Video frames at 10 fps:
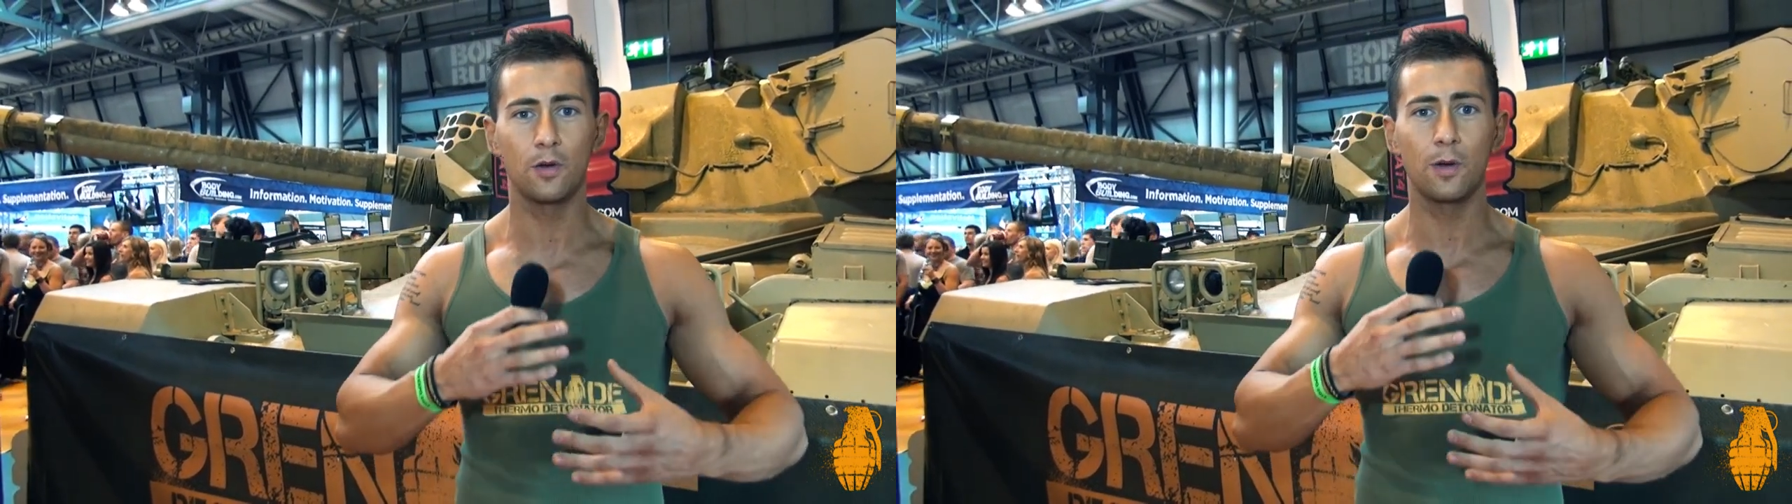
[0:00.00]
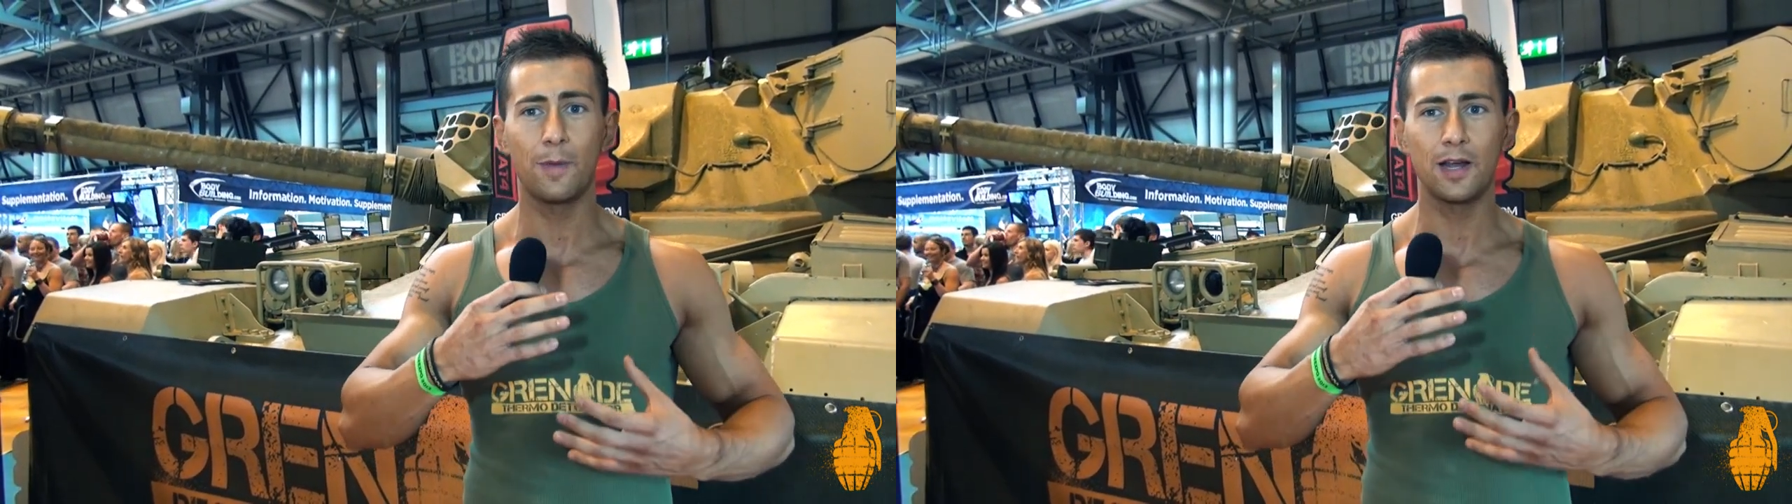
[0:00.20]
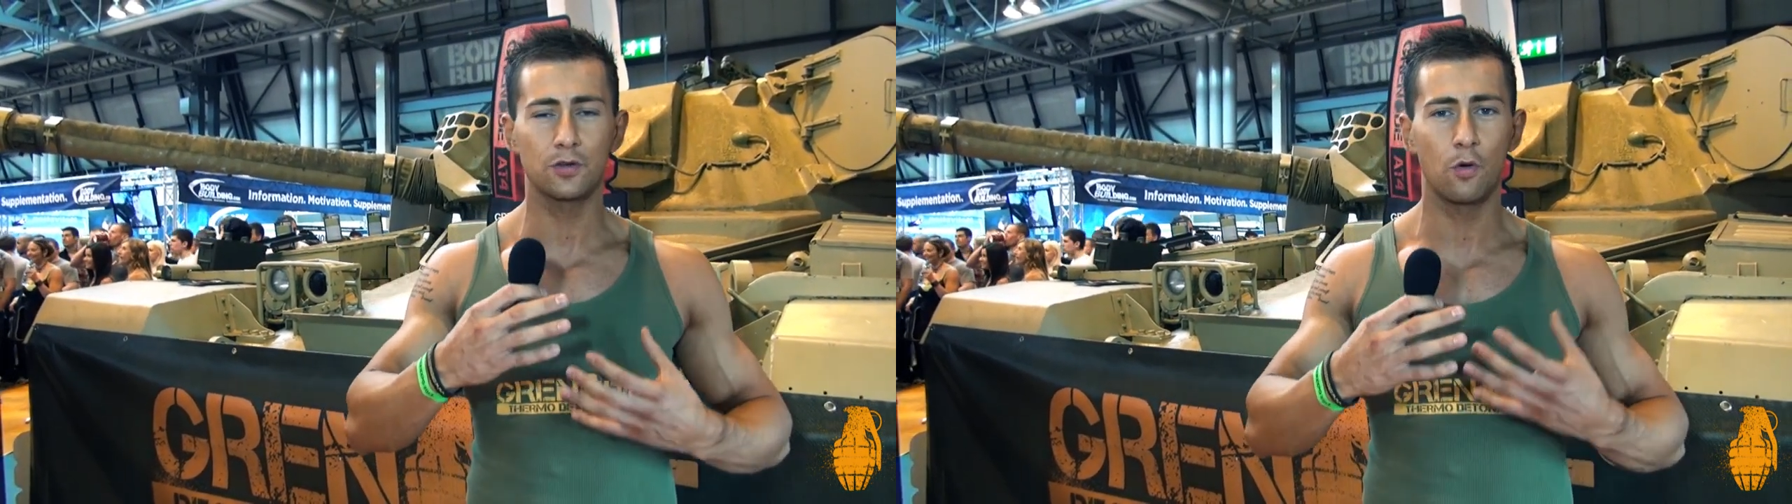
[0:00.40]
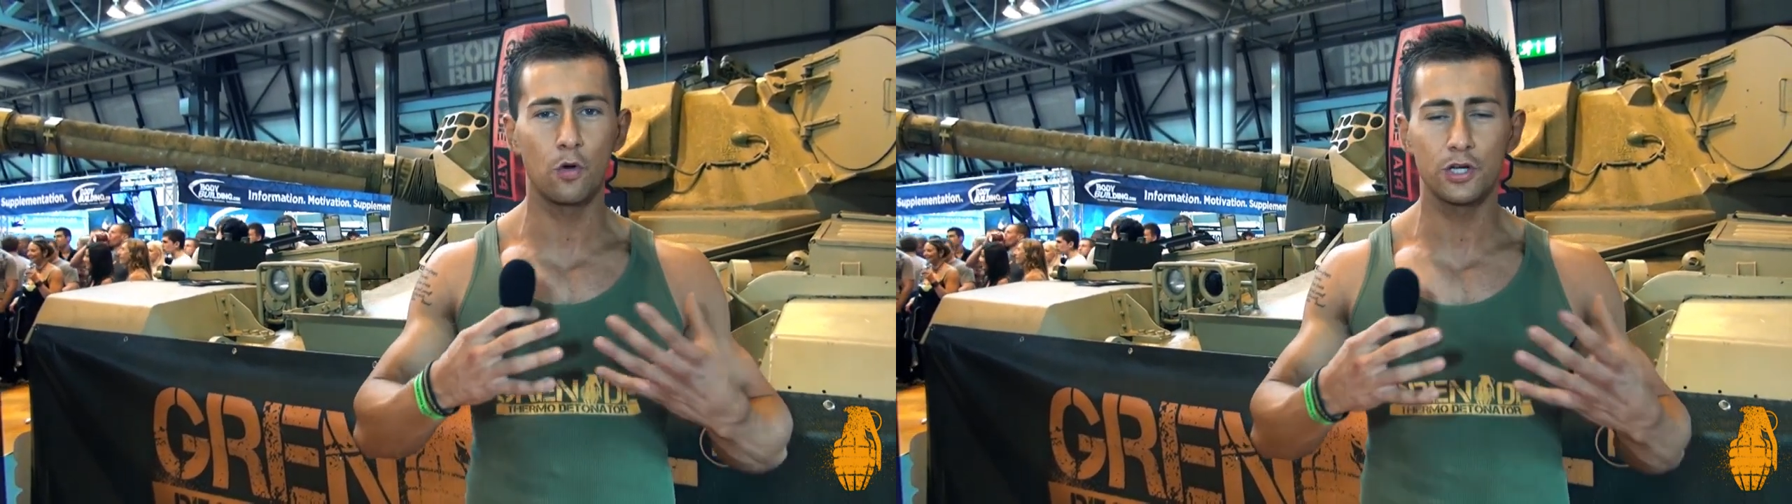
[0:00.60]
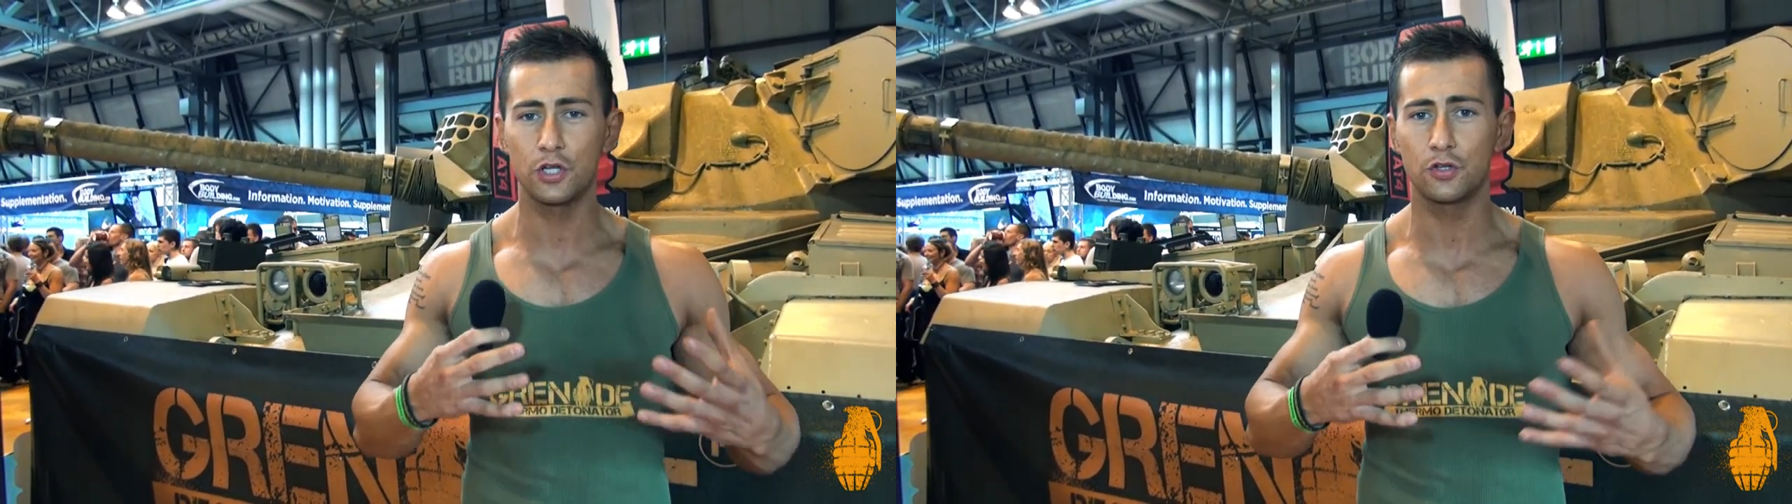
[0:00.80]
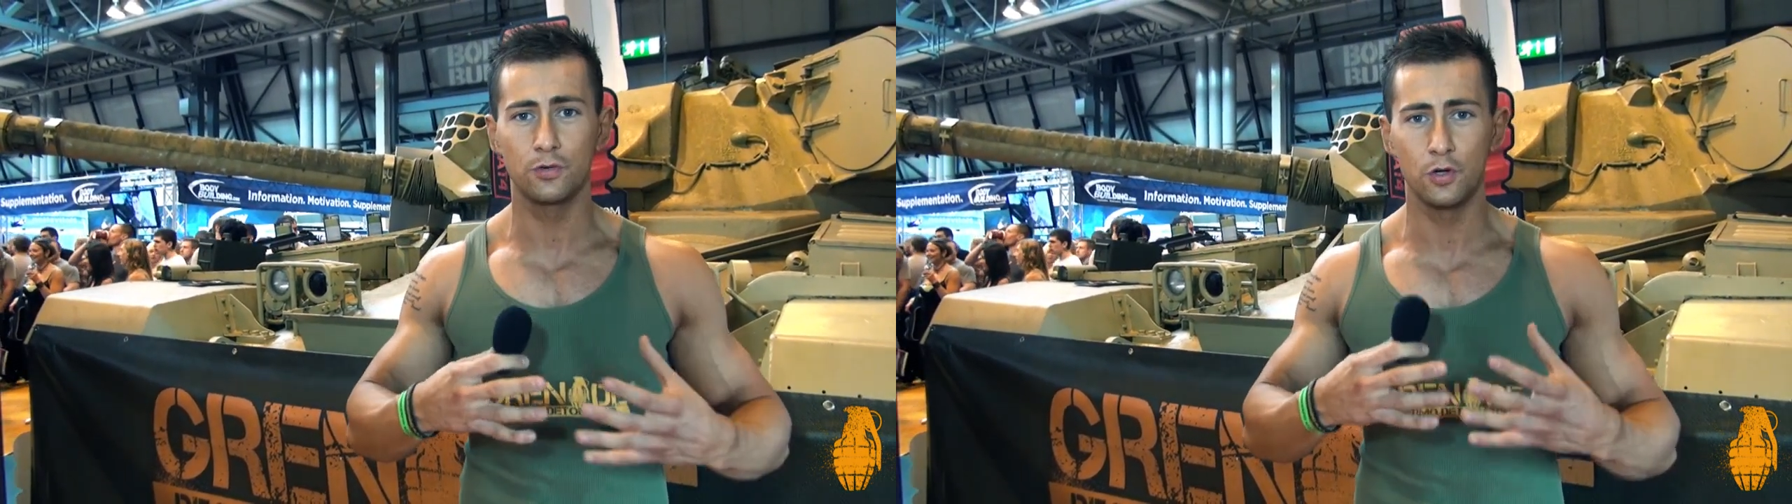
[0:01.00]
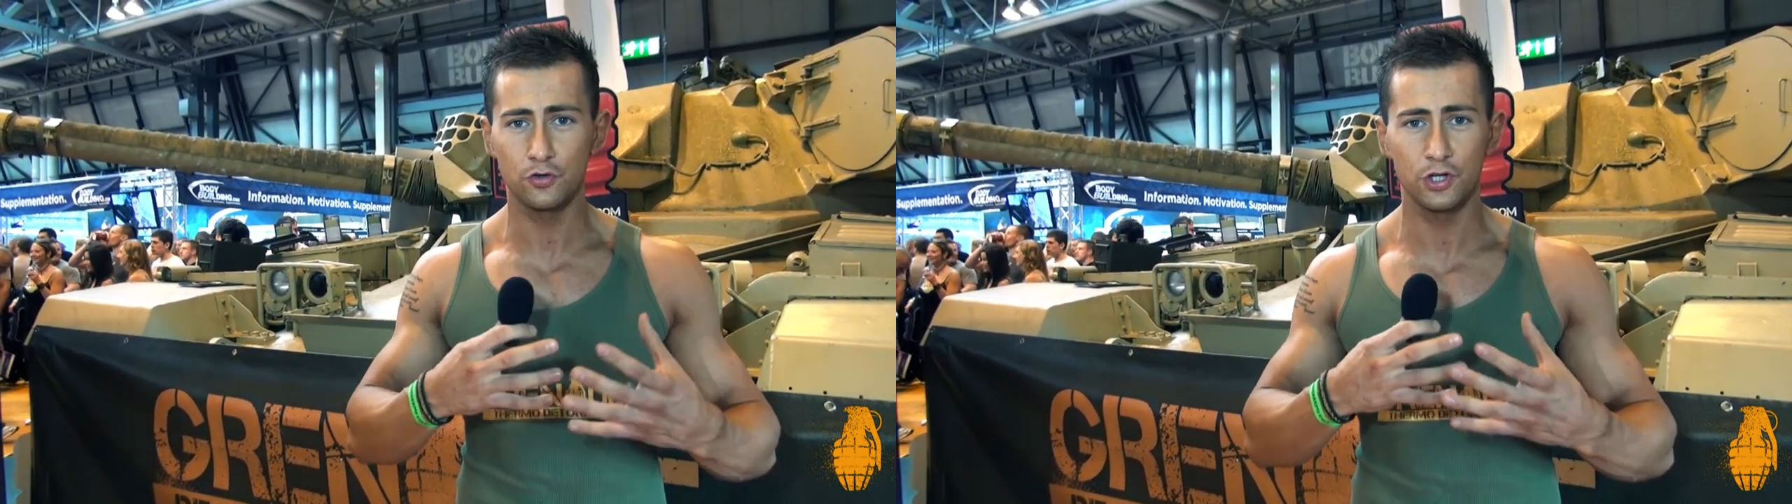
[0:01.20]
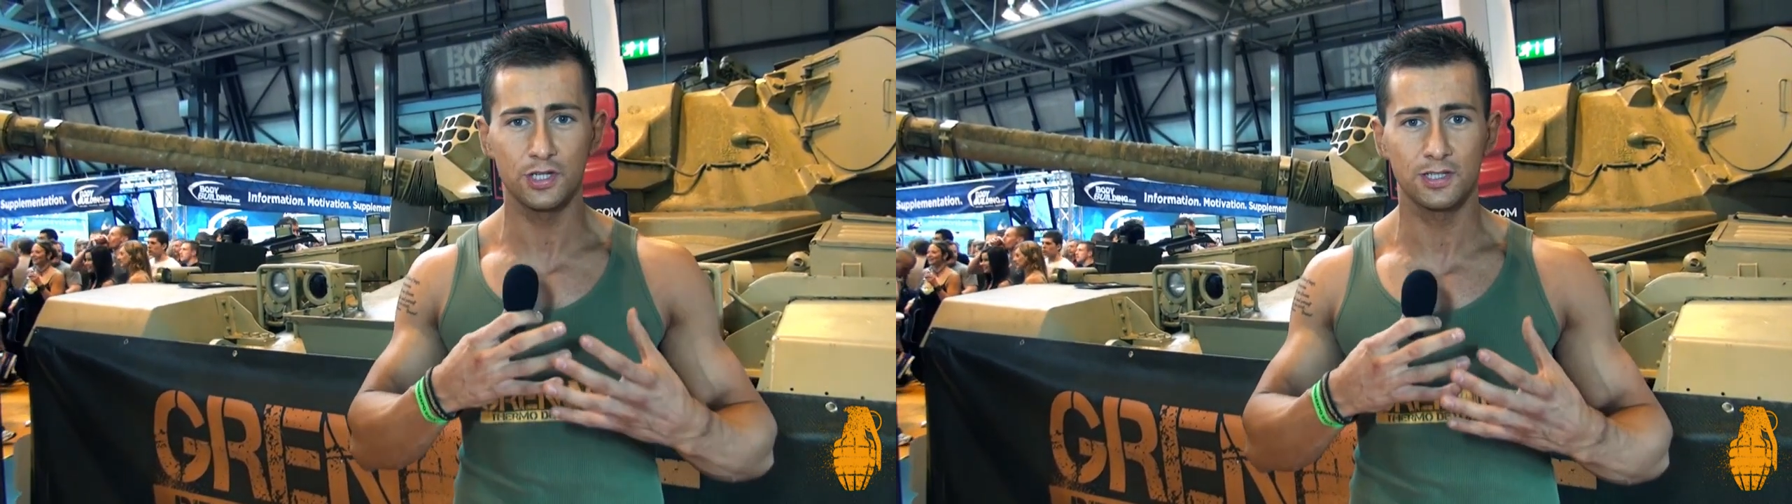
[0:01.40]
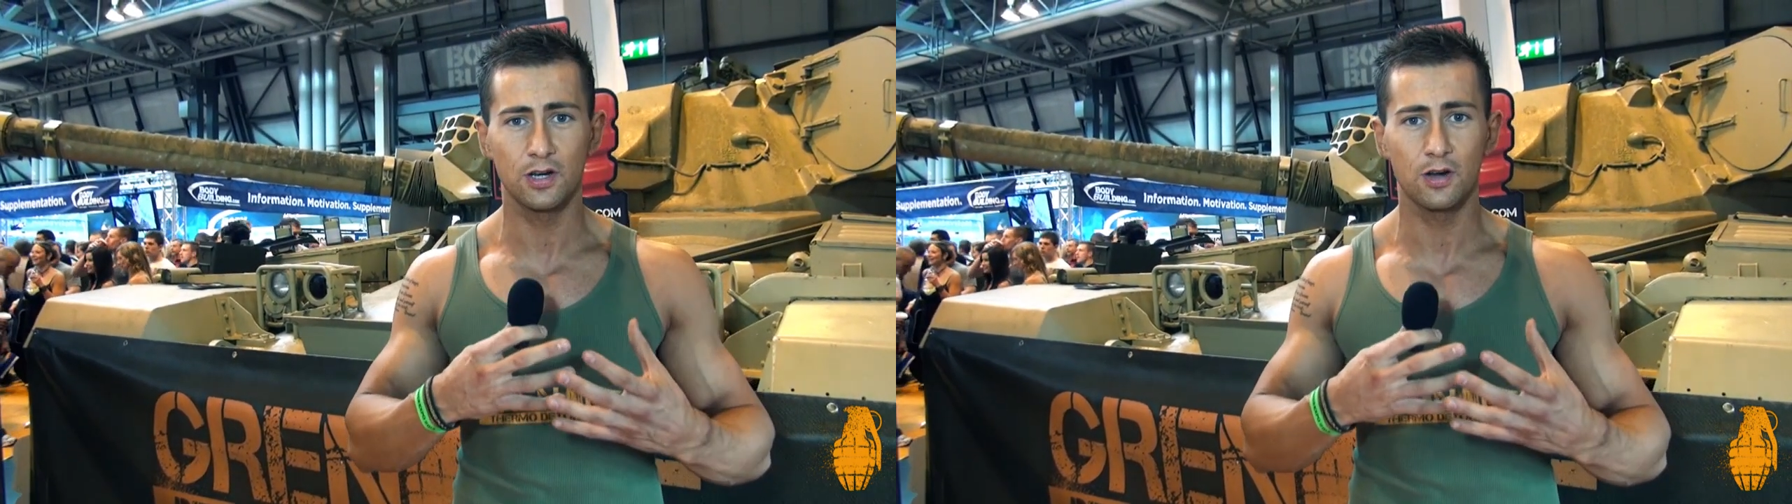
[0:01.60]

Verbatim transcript: and make sure all your nutrition